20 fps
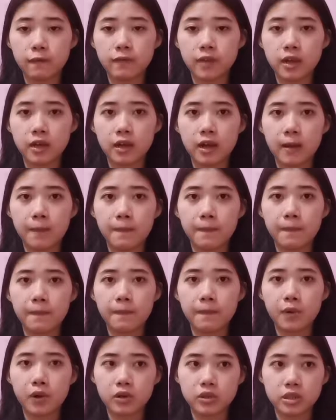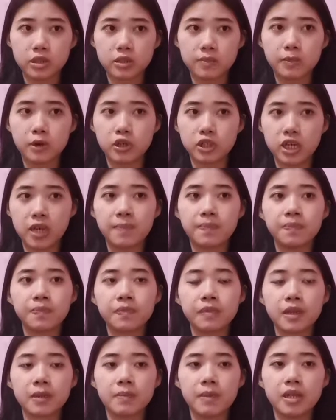the project,
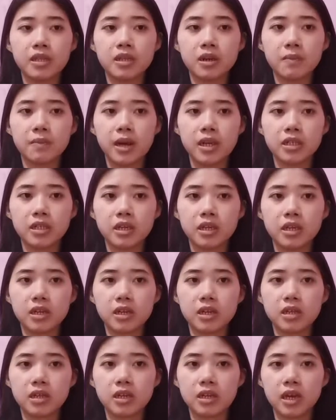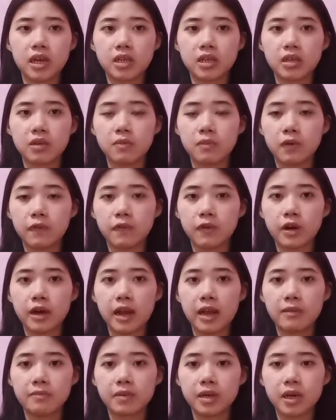make the budget indicator both
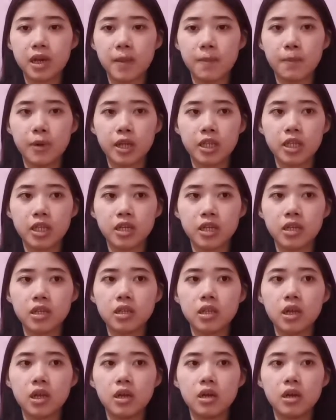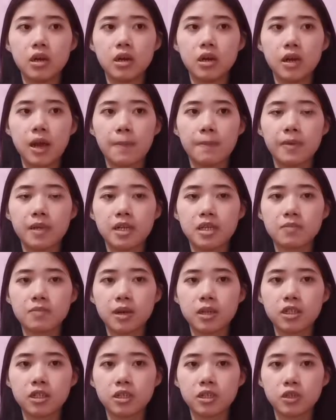reliable and practical. A company's
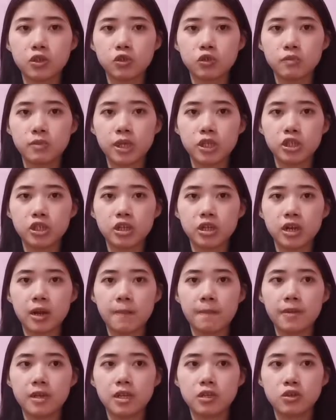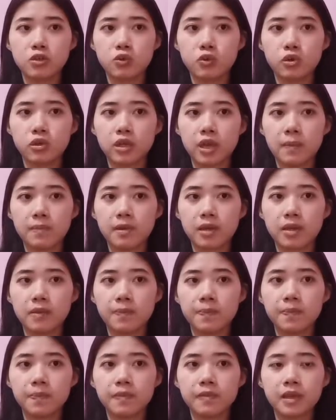budget need to match the company's own
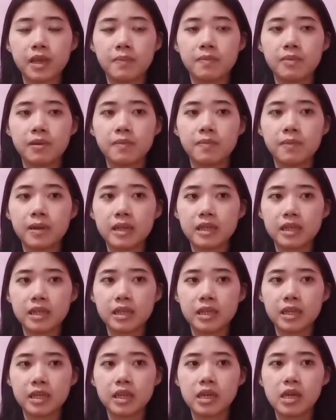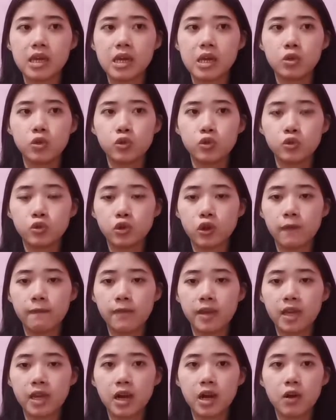capability to
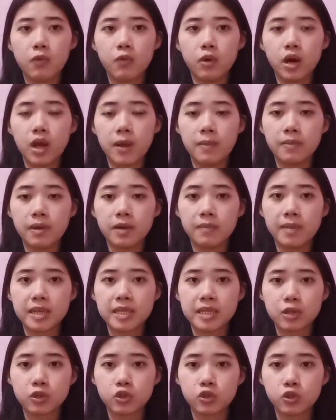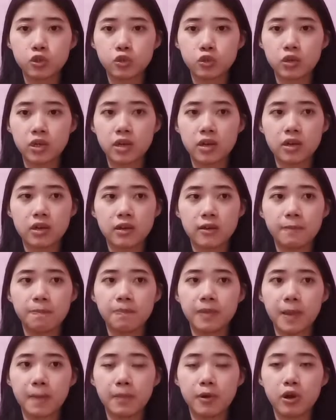convey a workable message to the
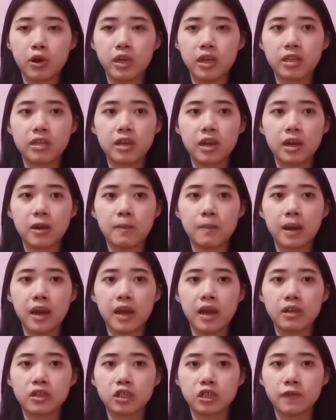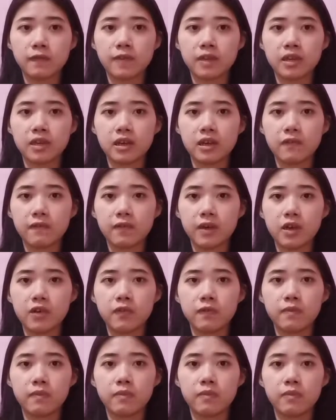employee, thereby achieving the effect
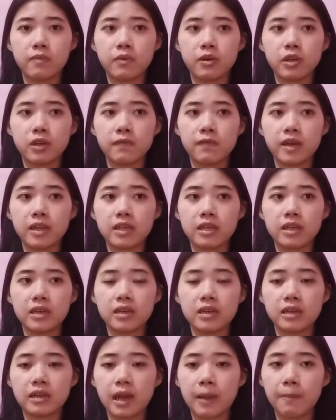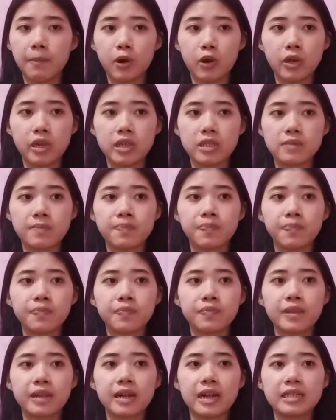of motivating employees.
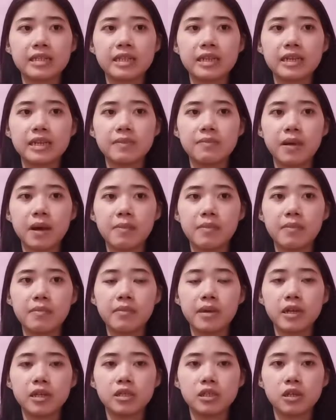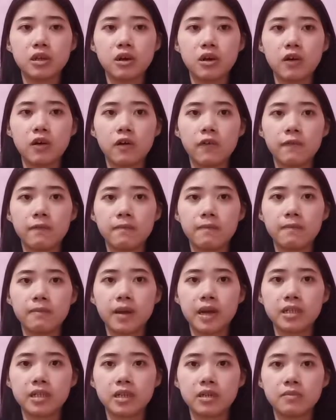Lastly, department manager of
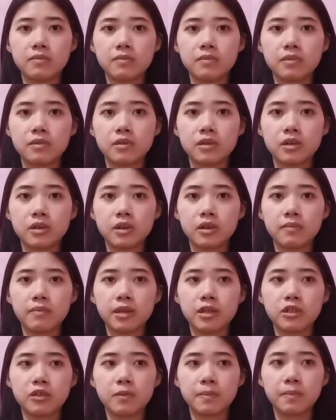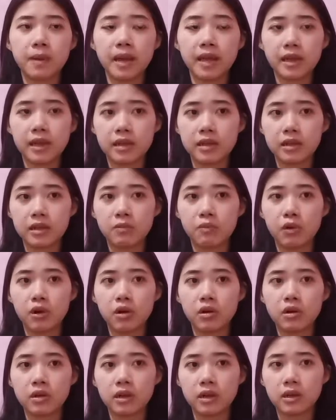budgetary management play an
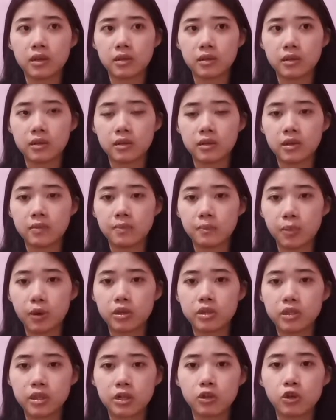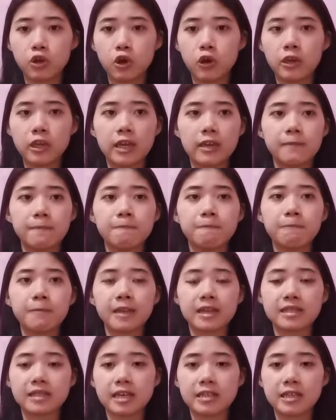important role in
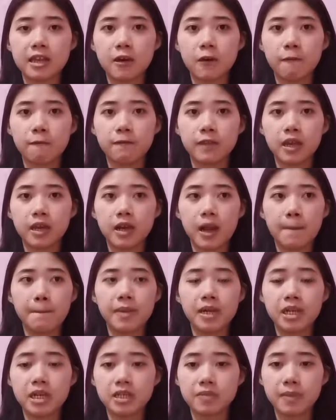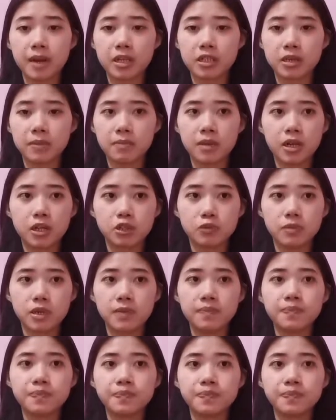success of the company's budget management.